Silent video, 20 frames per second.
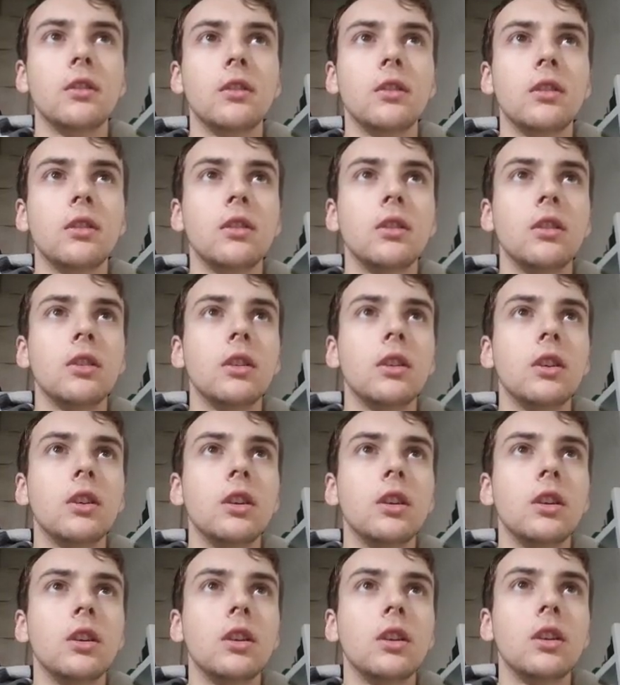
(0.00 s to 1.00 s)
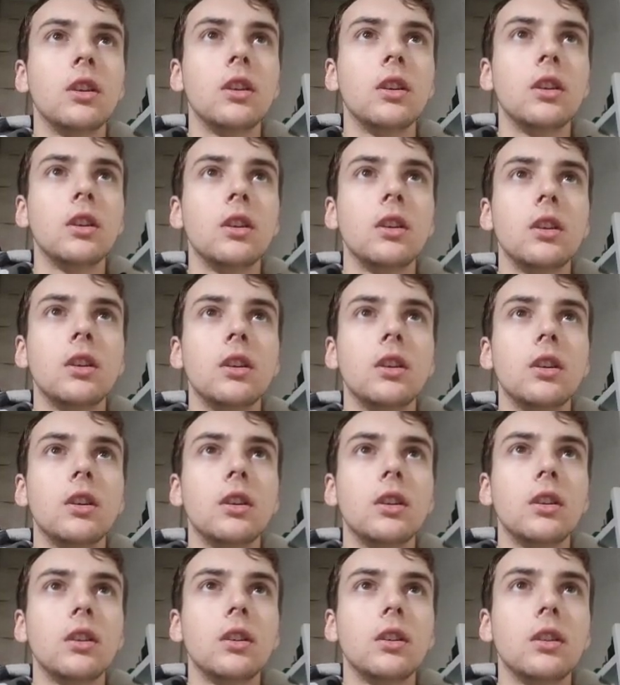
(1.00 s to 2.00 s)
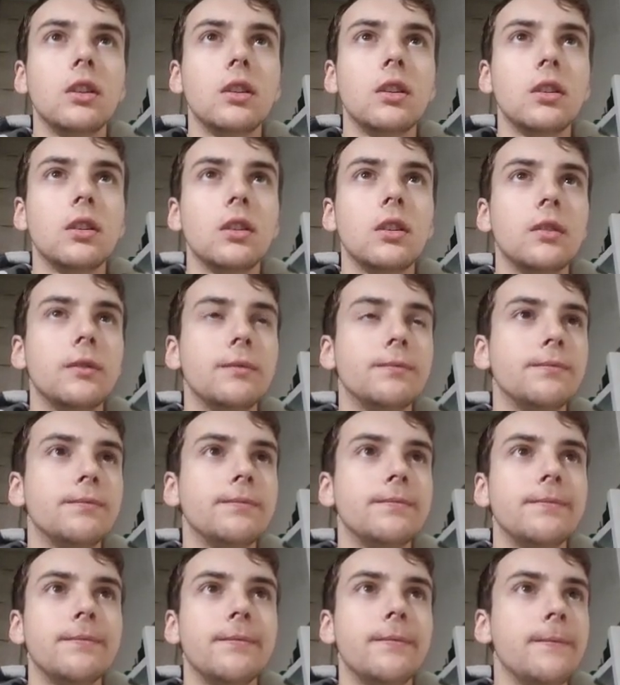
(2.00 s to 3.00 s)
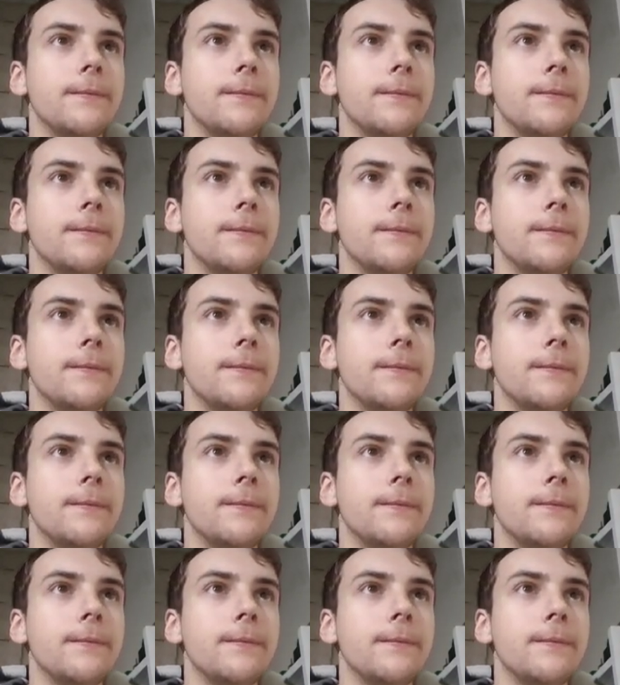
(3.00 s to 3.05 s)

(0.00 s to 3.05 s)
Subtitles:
Nobody speaks.